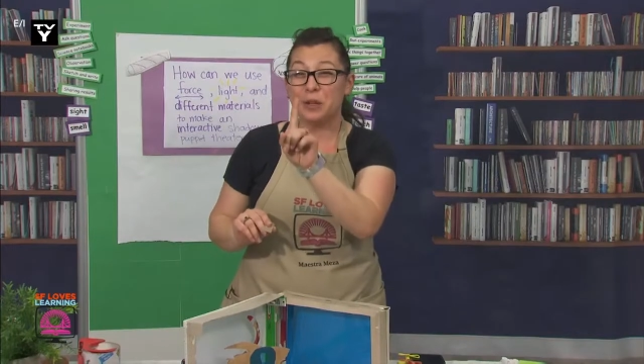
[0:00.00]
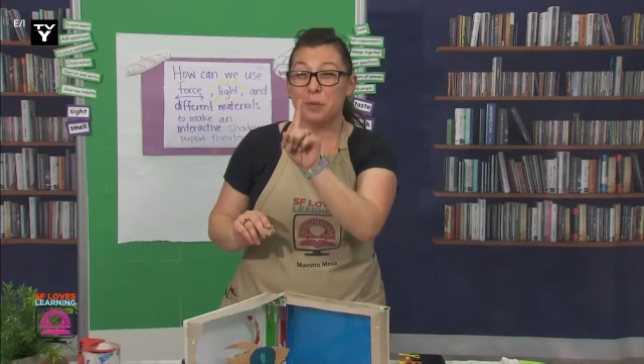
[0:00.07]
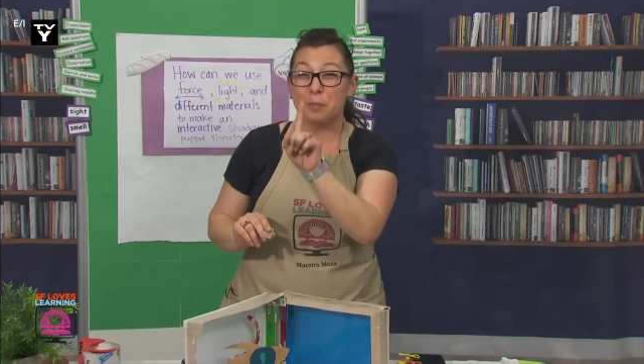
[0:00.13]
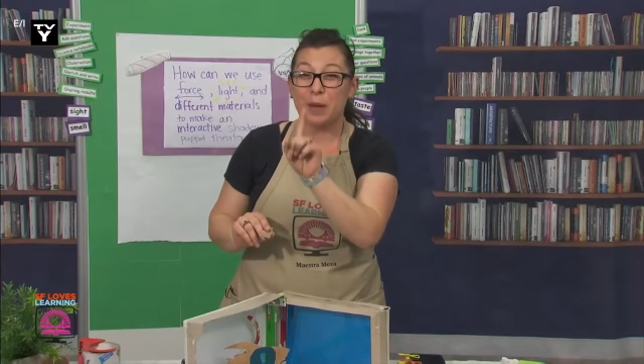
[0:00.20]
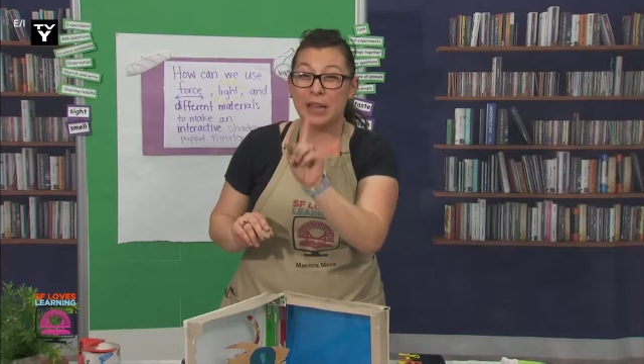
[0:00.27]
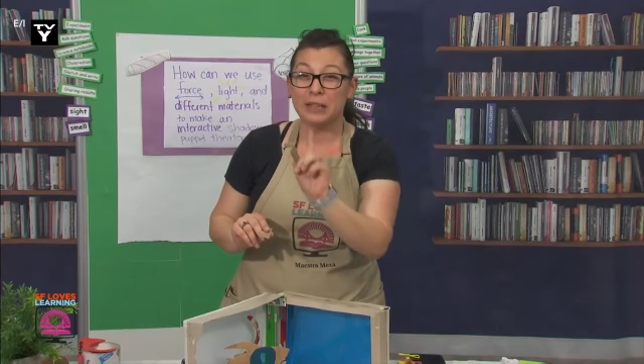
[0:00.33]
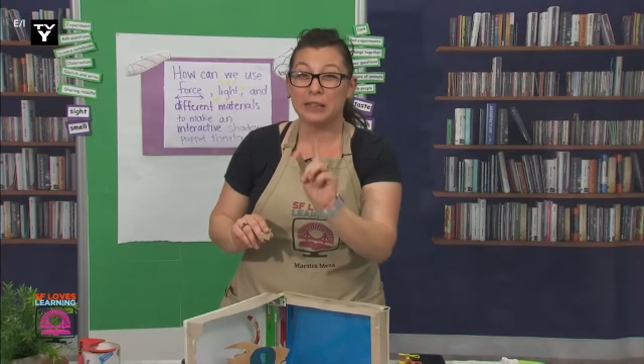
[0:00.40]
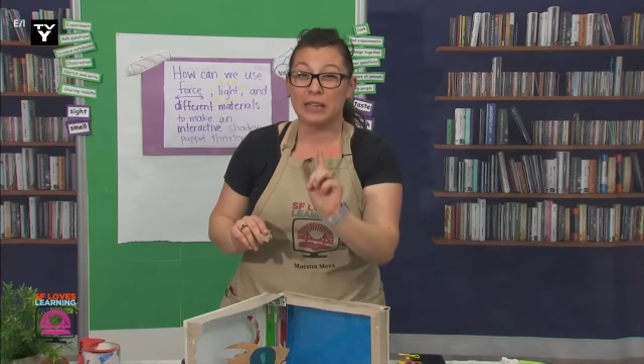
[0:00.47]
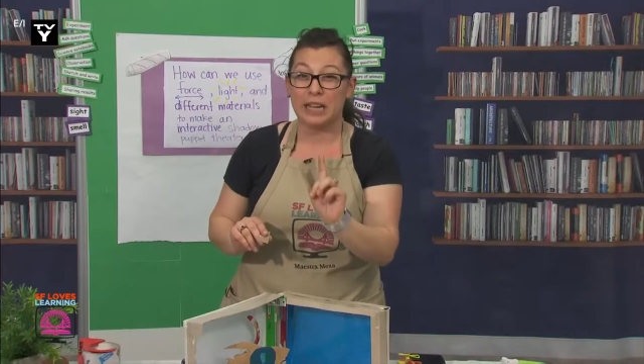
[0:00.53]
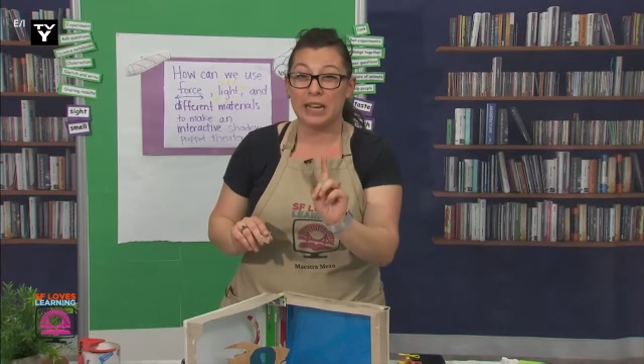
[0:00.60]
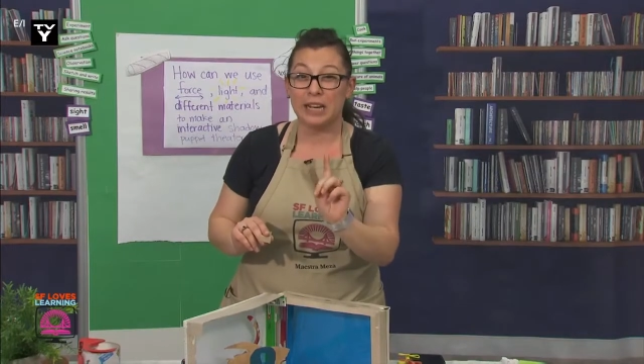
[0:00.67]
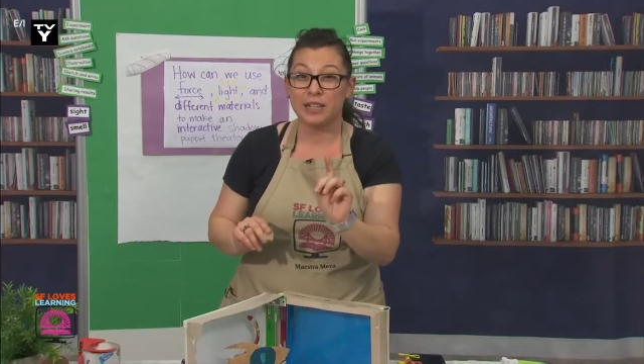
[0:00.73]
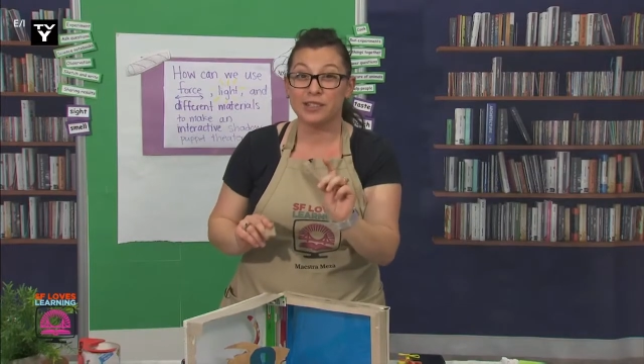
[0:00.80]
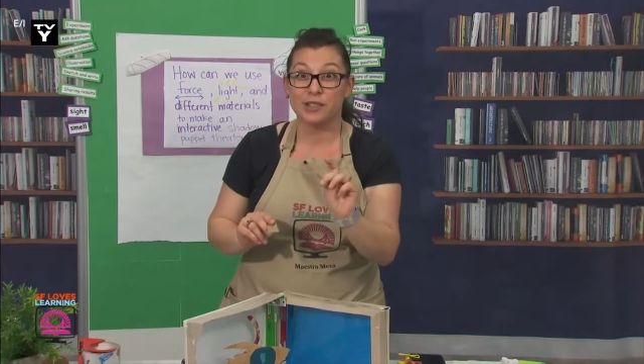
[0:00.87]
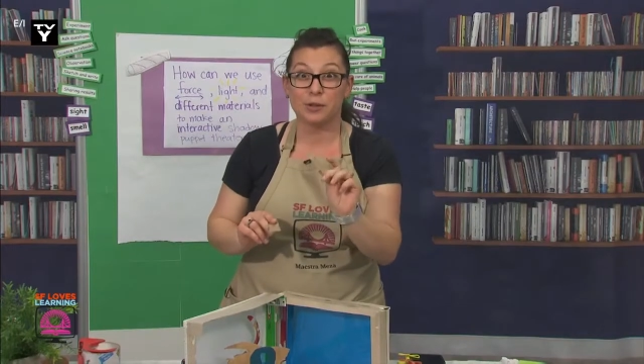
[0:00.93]
bent
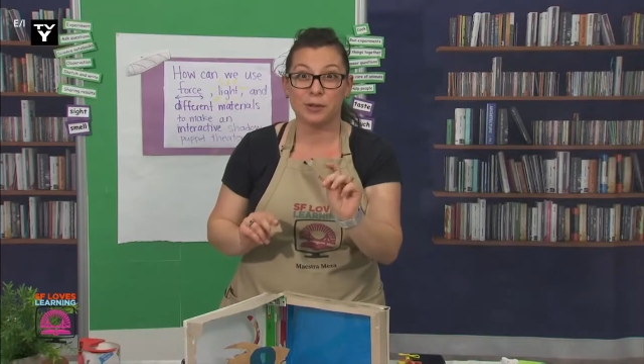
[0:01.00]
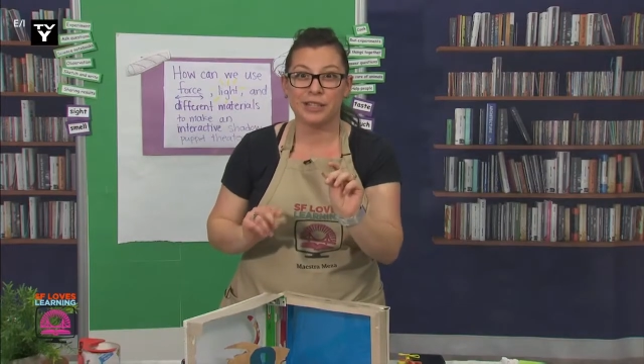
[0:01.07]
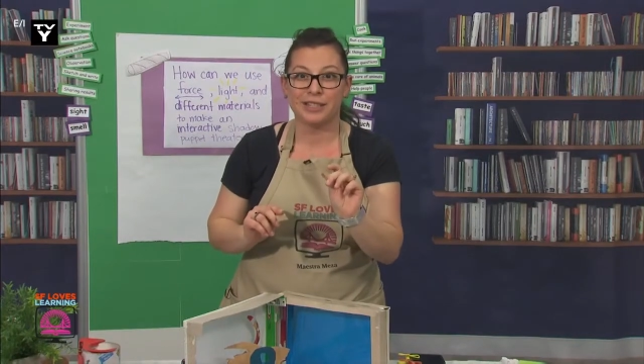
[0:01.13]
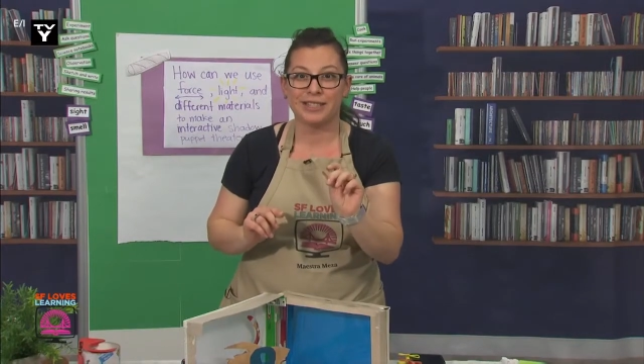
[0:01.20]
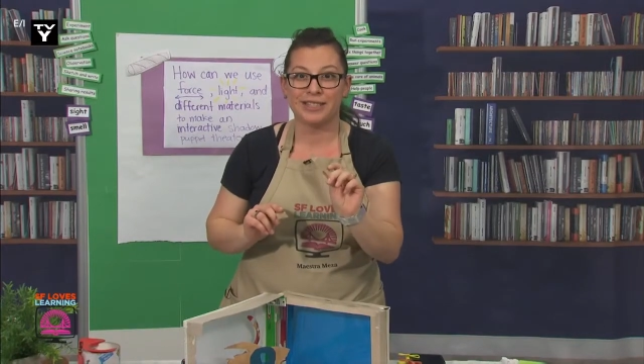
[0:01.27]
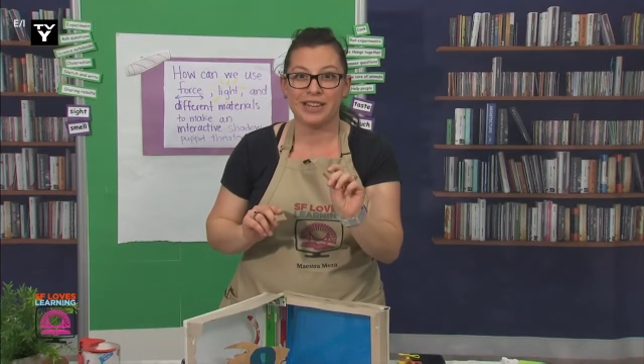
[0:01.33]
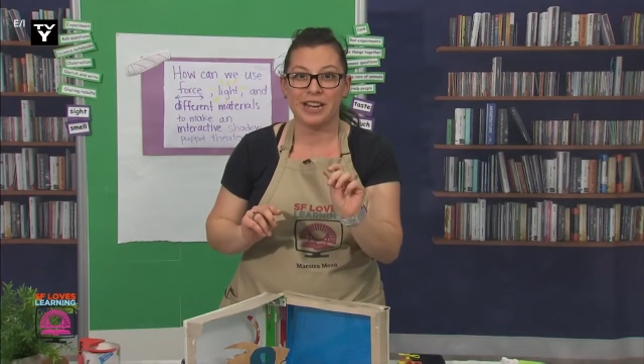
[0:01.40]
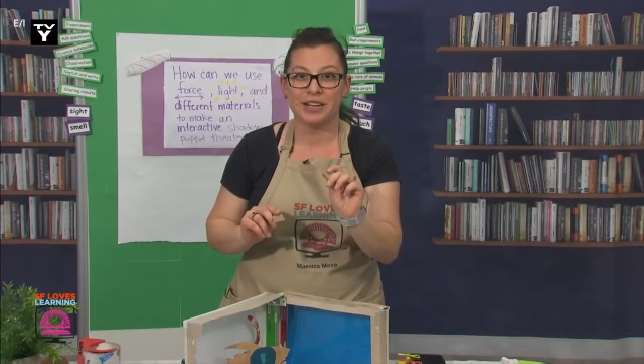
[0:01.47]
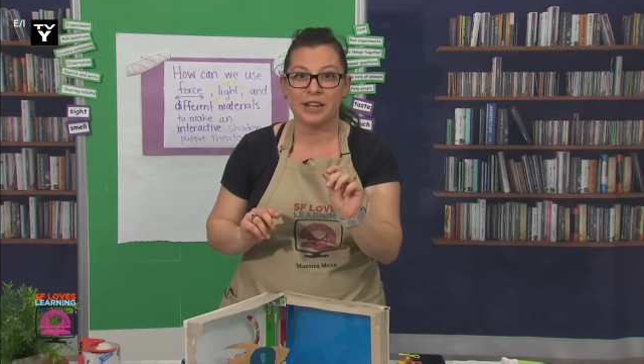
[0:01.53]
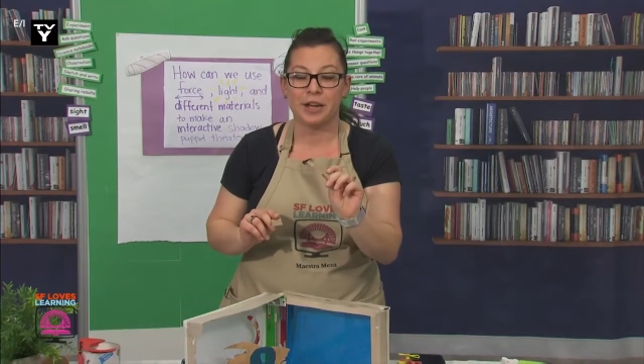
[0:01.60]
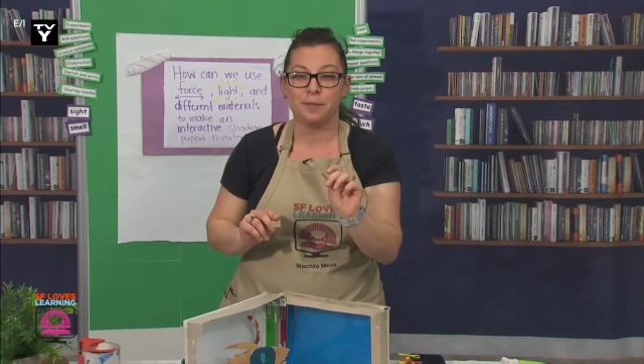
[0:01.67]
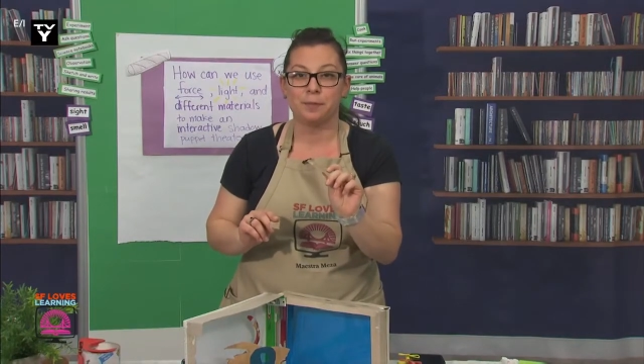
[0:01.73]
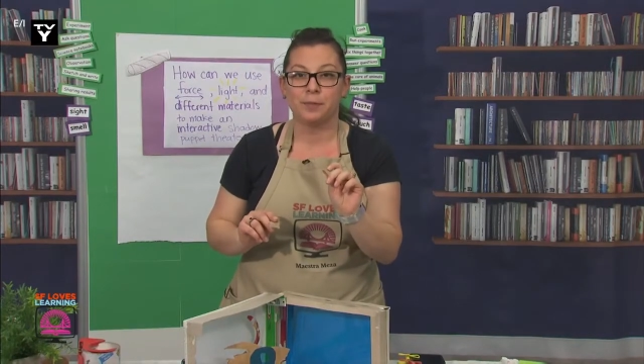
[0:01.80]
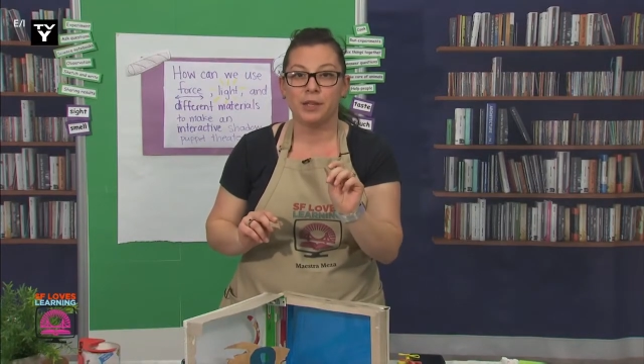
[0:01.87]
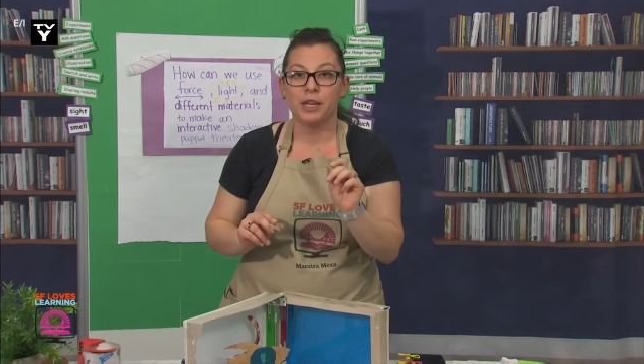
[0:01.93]
legs so it can stand
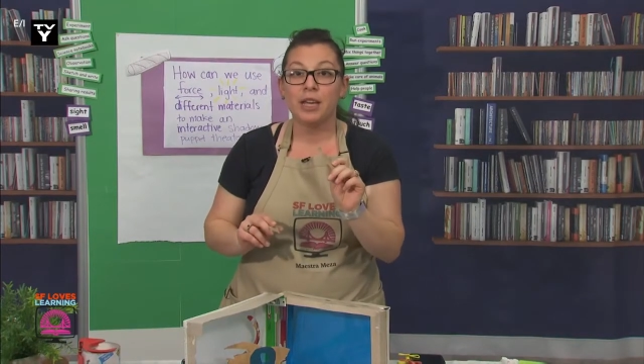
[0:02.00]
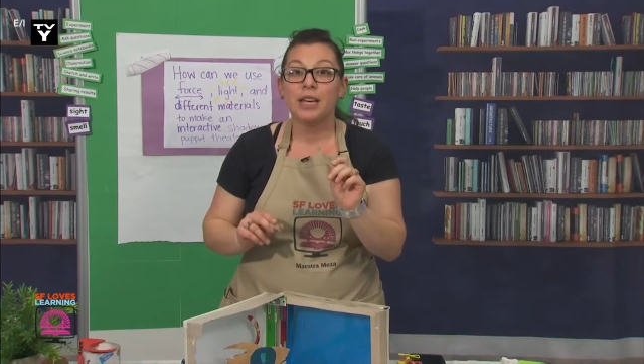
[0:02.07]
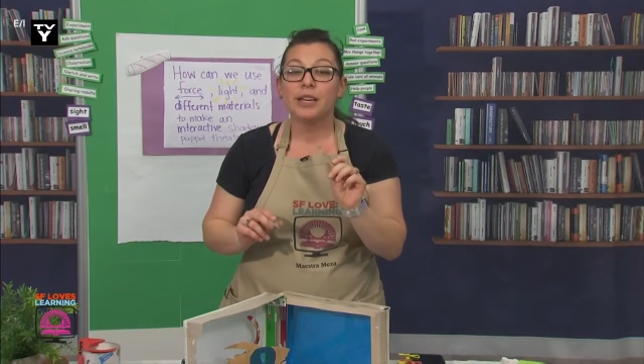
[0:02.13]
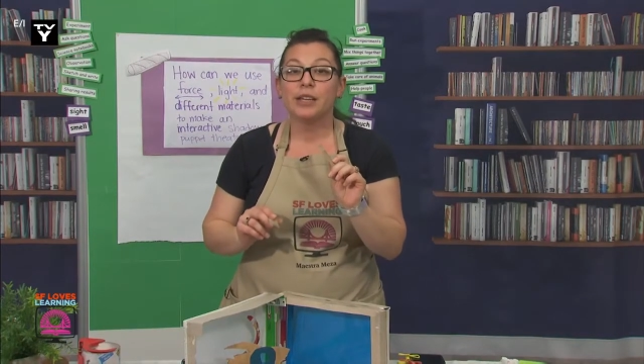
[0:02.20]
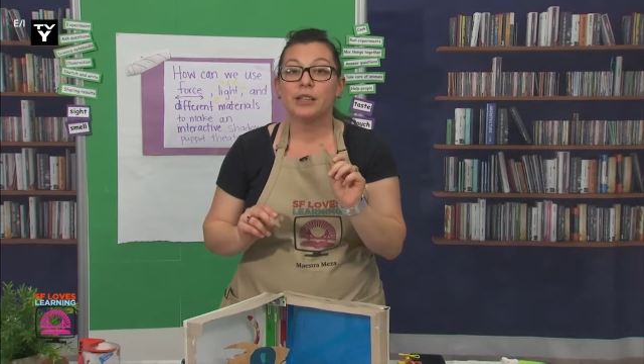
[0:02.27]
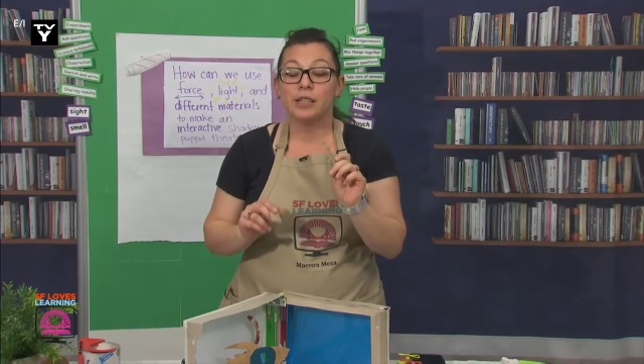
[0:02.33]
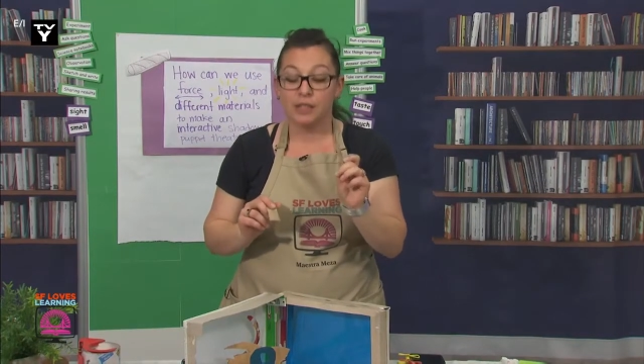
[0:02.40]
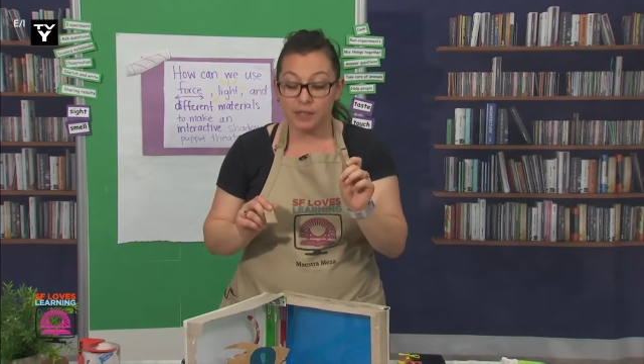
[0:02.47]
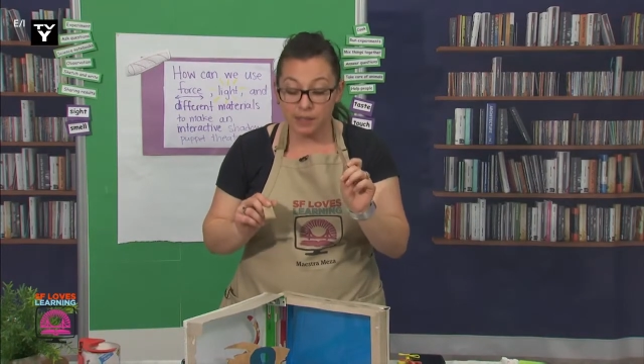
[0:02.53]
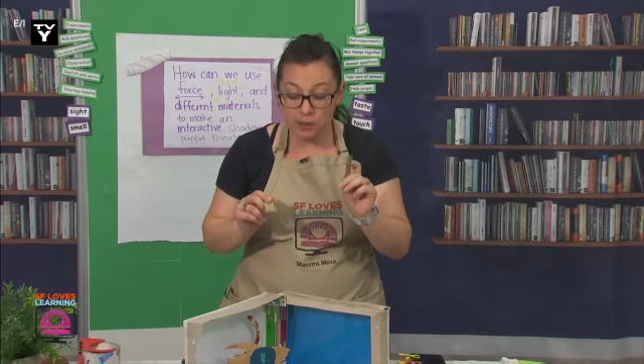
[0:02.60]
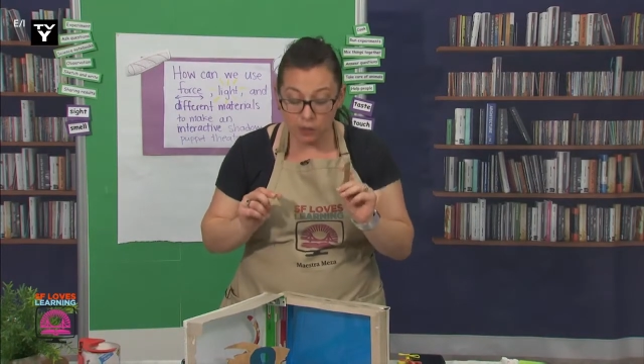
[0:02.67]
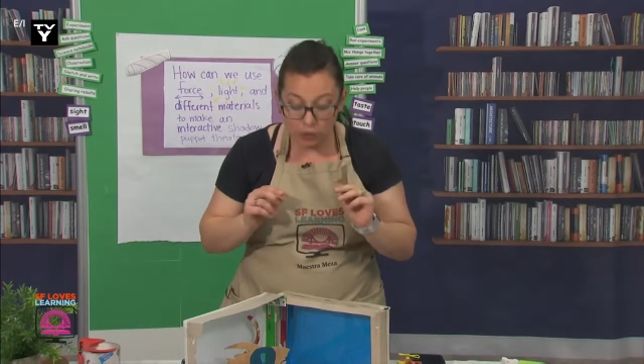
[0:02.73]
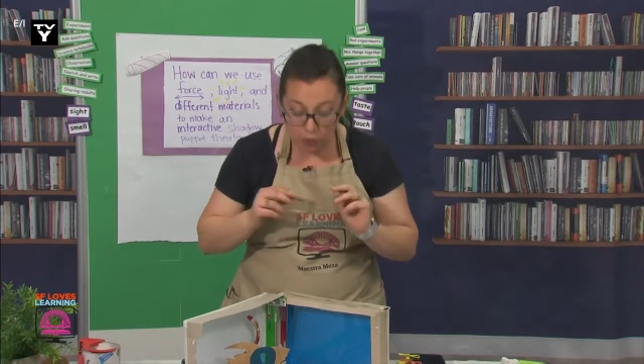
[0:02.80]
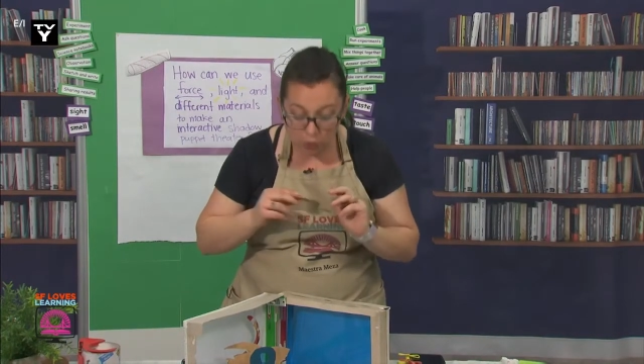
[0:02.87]
up. This is gonna